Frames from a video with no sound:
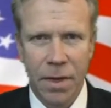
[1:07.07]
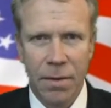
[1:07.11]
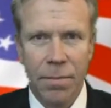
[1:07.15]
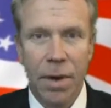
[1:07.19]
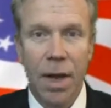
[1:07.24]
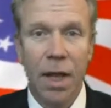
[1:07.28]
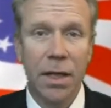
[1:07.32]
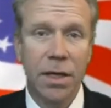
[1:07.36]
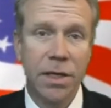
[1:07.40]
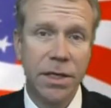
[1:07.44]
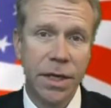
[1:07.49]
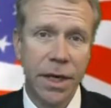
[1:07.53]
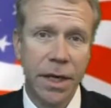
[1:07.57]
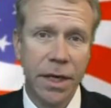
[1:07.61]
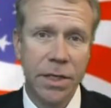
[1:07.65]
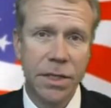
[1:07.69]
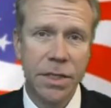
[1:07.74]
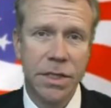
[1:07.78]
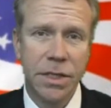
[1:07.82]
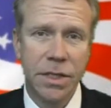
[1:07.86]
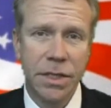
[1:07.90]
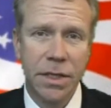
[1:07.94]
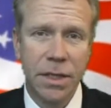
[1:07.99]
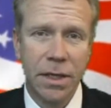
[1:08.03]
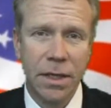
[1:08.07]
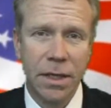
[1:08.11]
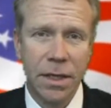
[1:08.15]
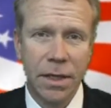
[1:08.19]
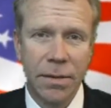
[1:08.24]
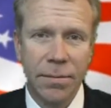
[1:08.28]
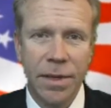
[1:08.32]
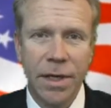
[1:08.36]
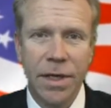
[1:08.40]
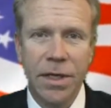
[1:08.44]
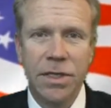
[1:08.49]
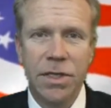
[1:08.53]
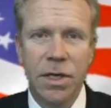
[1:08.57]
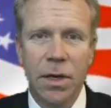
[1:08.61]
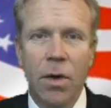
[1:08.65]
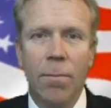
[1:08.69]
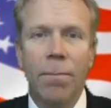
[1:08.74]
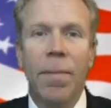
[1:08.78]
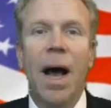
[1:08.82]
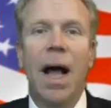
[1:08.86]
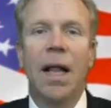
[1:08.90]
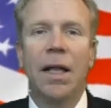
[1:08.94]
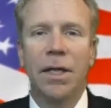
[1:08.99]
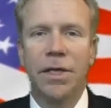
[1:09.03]
Politics means
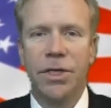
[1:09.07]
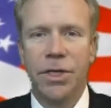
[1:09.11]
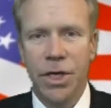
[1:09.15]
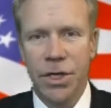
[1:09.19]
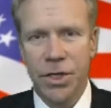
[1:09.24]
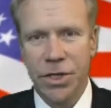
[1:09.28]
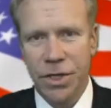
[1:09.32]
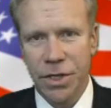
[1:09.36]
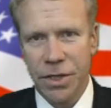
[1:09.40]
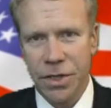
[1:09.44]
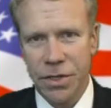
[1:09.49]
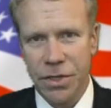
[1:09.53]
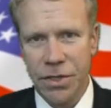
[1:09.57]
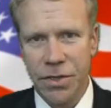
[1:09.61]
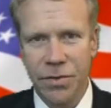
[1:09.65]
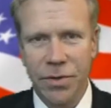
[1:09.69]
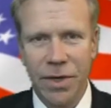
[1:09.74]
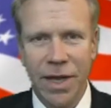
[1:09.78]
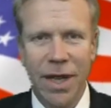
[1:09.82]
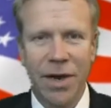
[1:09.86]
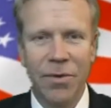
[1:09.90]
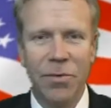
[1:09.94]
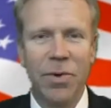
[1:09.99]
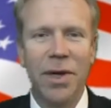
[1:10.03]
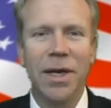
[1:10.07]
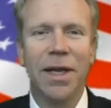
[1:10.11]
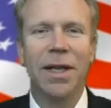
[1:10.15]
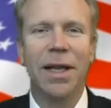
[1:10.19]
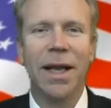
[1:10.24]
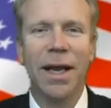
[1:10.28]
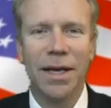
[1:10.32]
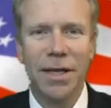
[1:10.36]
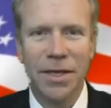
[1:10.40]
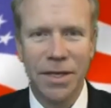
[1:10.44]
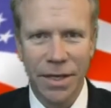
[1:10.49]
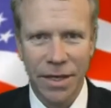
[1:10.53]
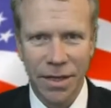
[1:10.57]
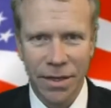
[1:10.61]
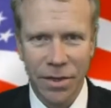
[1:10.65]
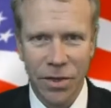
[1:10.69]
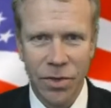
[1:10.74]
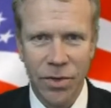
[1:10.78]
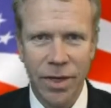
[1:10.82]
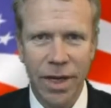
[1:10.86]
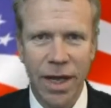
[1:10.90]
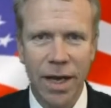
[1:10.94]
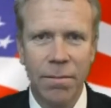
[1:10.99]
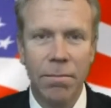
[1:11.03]
politicians who get reelected,
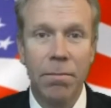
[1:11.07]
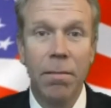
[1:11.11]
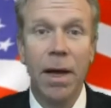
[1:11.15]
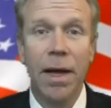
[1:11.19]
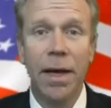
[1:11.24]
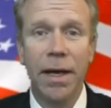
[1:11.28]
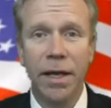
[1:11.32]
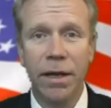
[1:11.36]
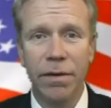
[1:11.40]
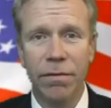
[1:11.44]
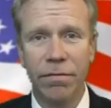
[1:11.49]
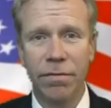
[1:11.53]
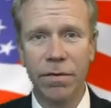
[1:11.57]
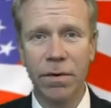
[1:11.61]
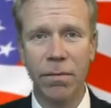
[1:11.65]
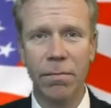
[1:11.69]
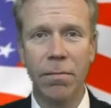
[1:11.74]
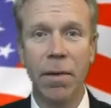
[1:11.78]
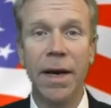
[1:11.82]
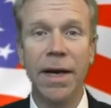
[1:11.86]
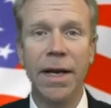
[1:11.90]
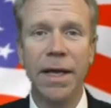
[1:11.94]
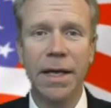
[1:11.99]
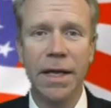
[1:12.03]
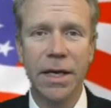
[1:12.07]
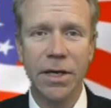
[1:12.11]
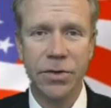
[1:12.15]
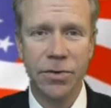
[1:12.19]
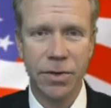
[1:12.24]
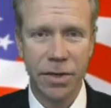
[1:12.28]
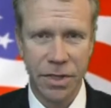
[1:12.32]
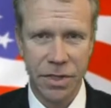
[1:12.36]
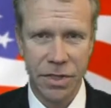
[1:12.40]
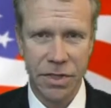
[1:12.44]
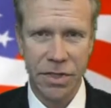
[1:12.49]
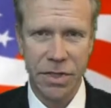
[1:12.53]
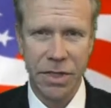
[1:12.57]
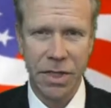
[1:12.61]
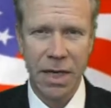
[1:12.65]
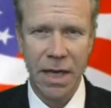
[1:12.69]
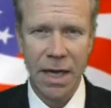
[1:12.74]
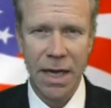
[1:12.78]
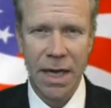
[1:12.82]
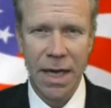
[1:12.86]
who get money from moneyed interests.